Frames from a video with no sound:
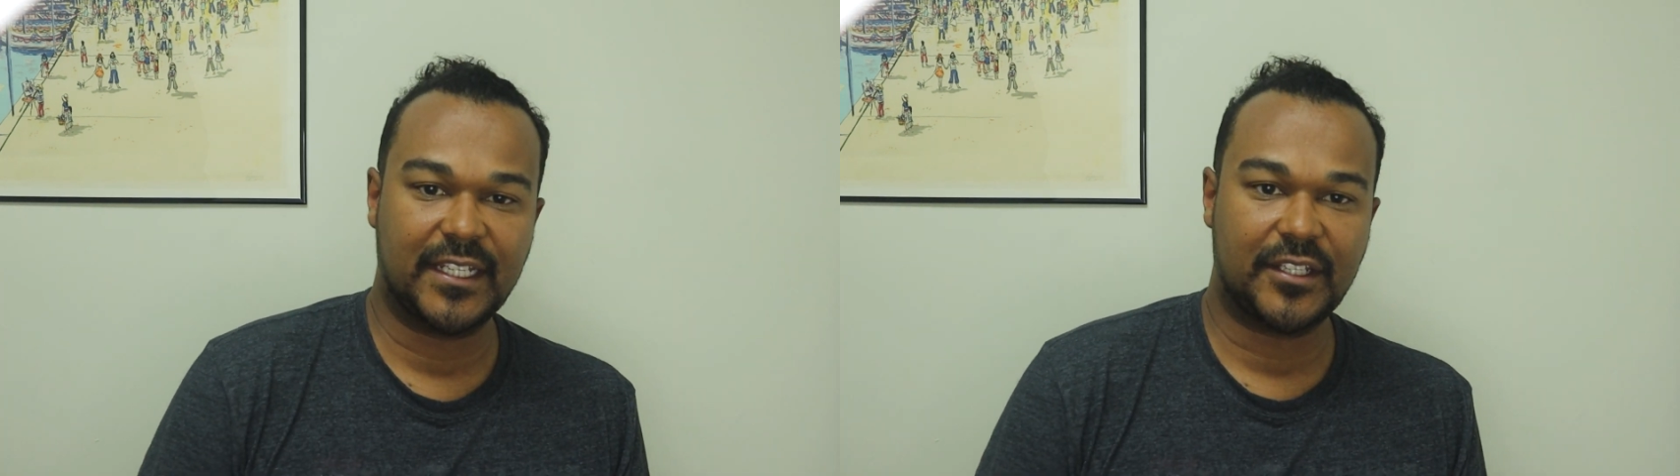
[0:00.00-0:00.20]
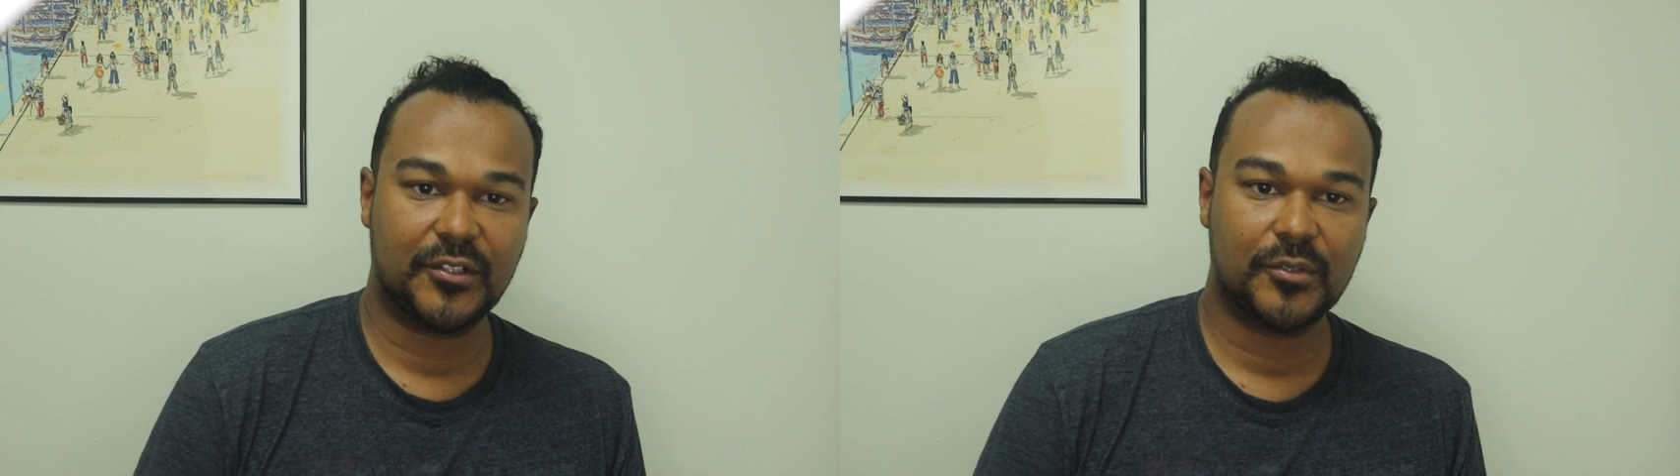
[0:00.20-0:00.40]

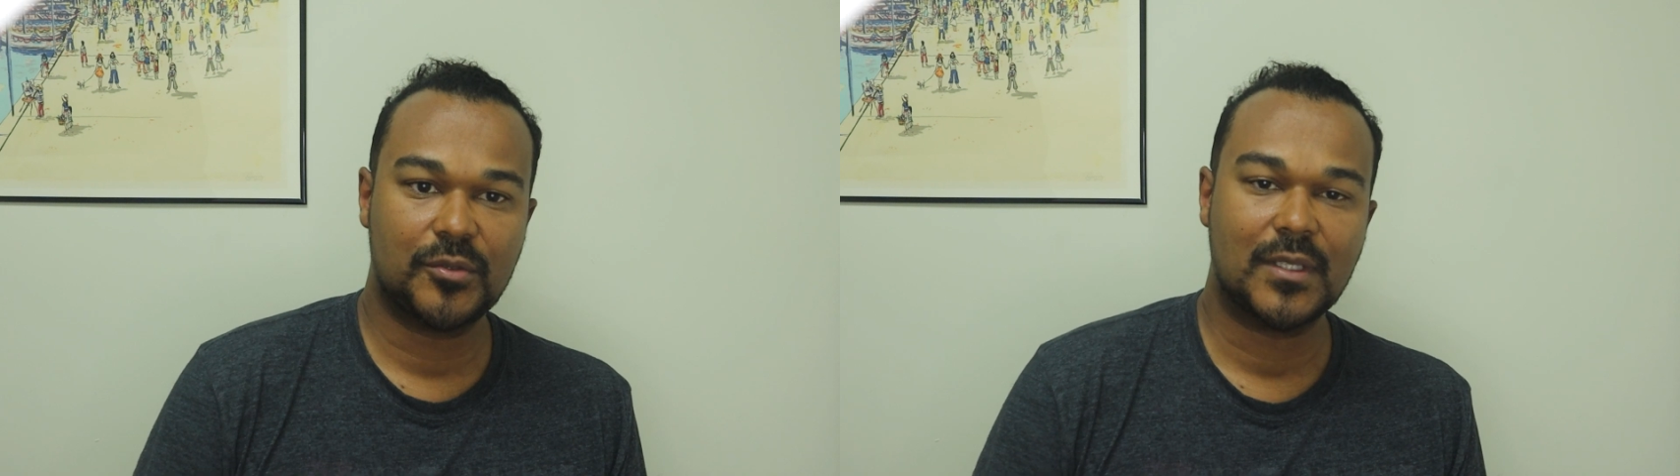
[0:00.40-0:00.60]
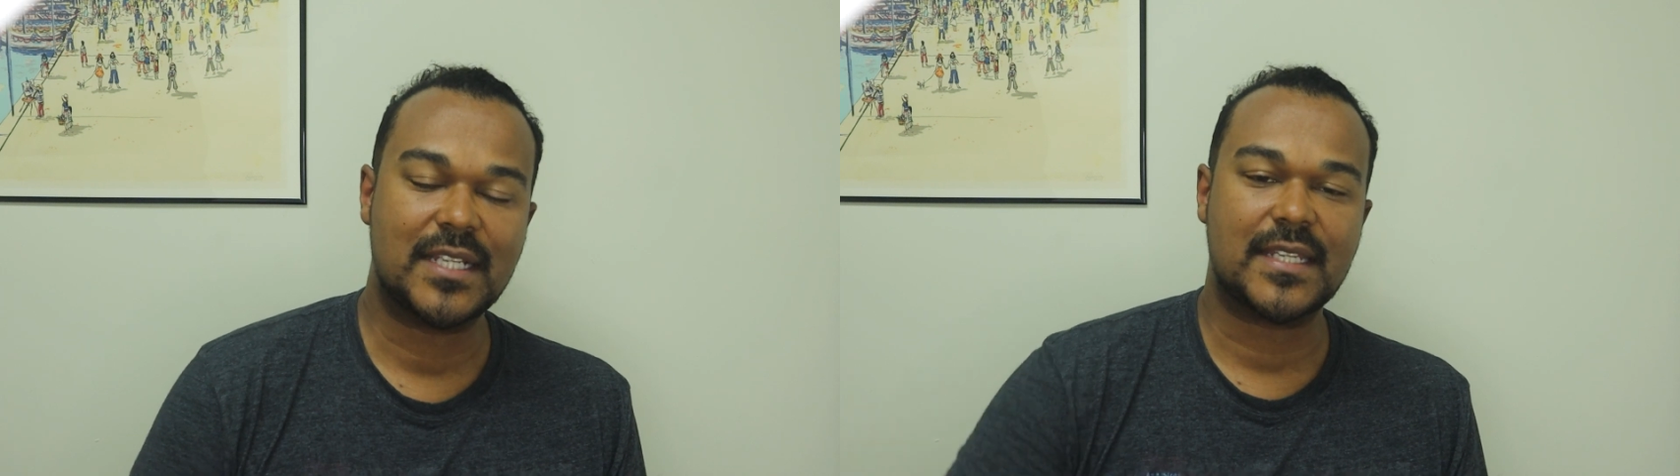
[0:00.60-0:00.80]

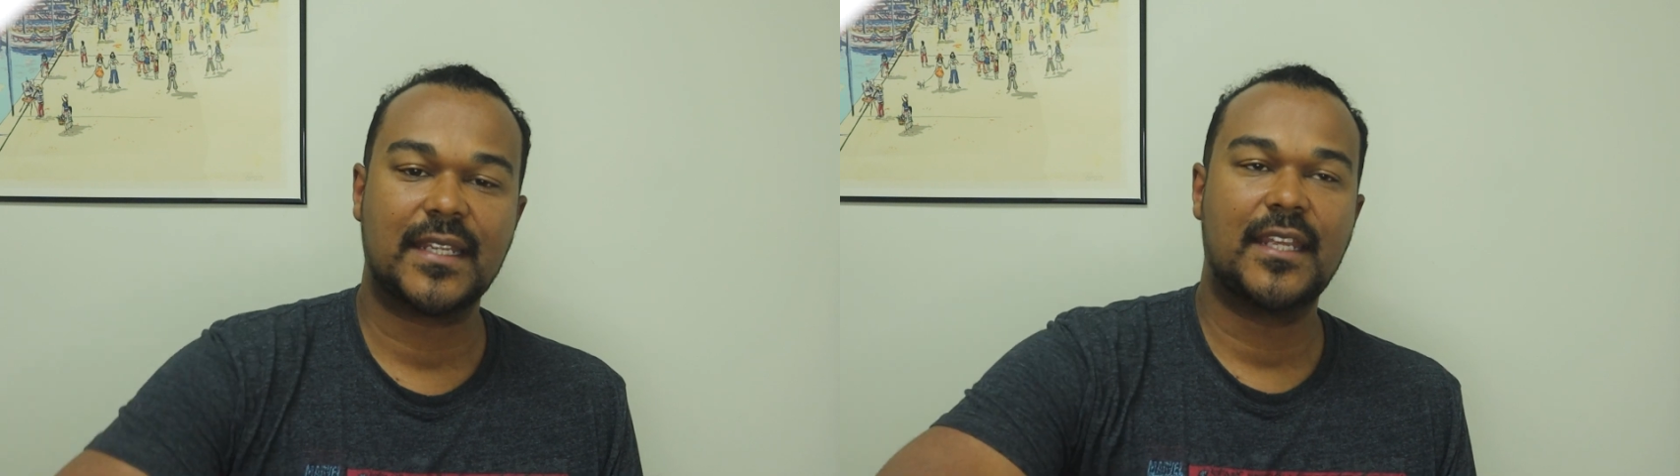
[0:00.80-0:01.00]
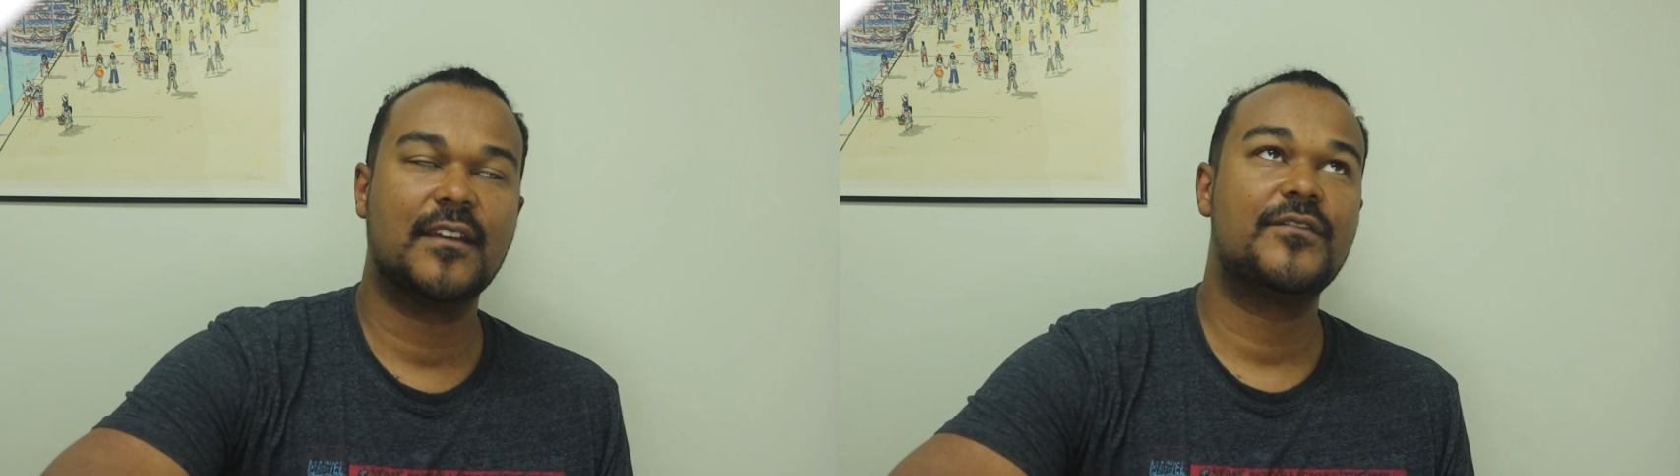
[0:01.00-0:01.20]
EQ is
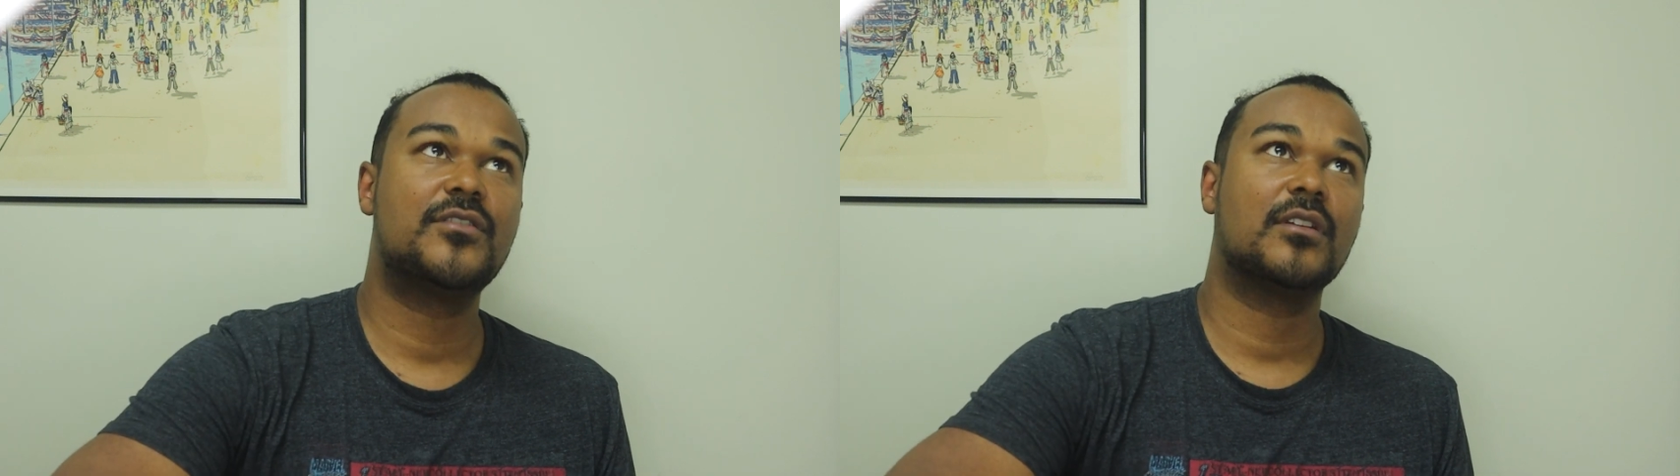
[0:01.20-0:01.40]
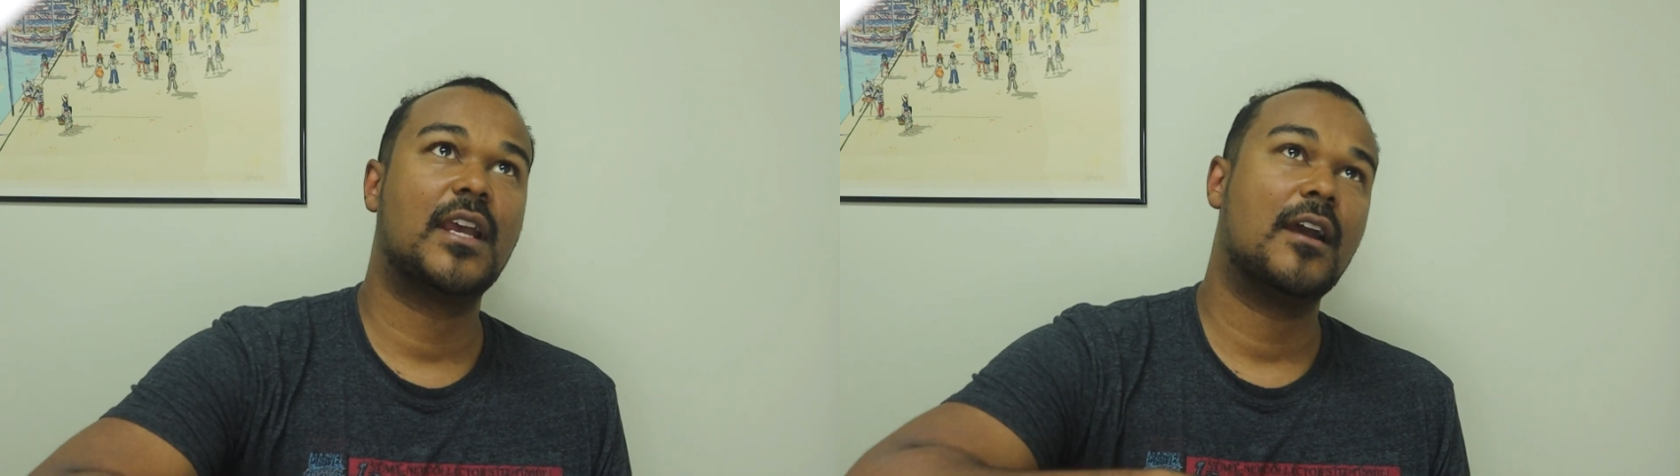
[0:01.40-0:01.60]
it gives
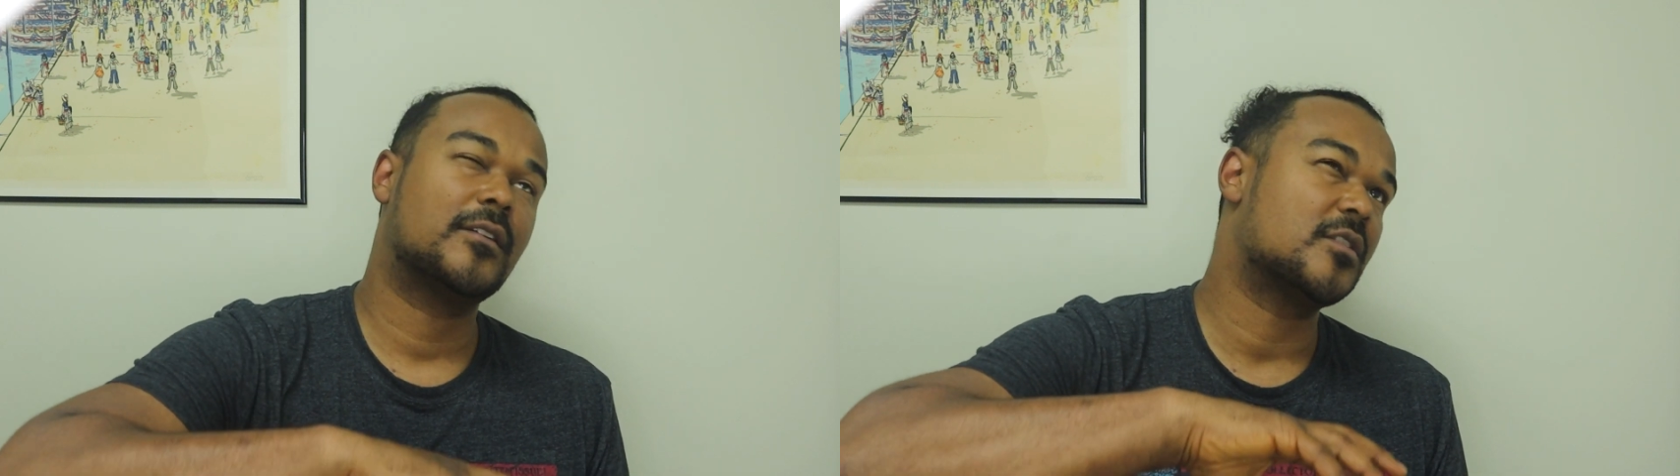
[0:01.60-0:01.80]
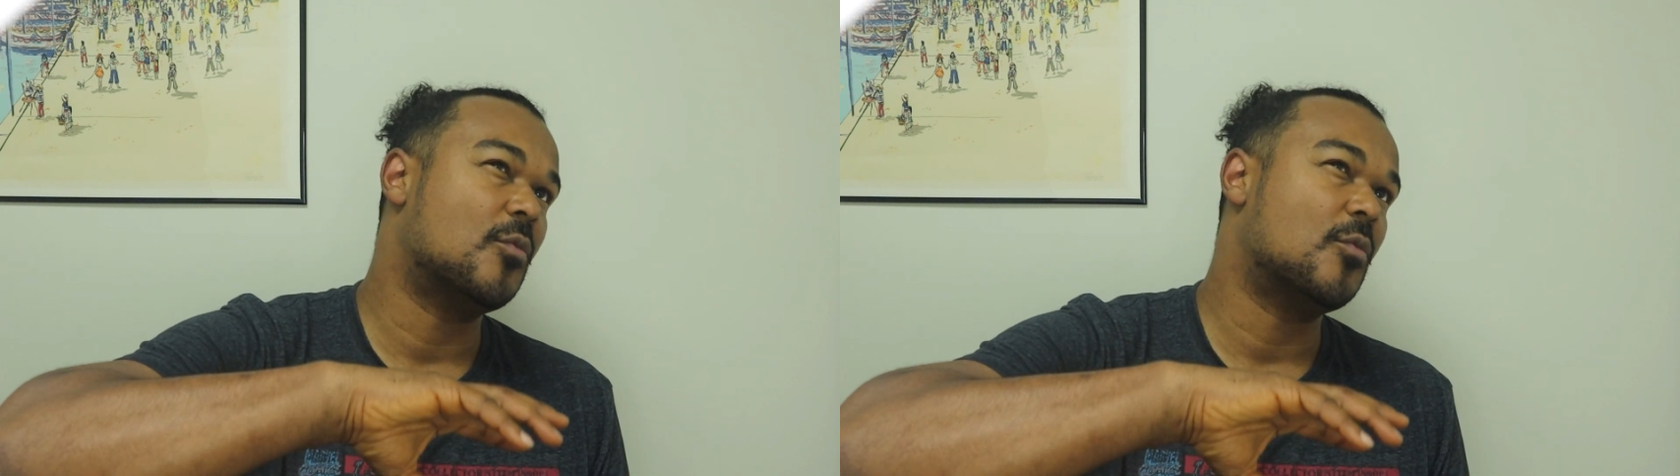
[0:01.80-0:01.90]
your characters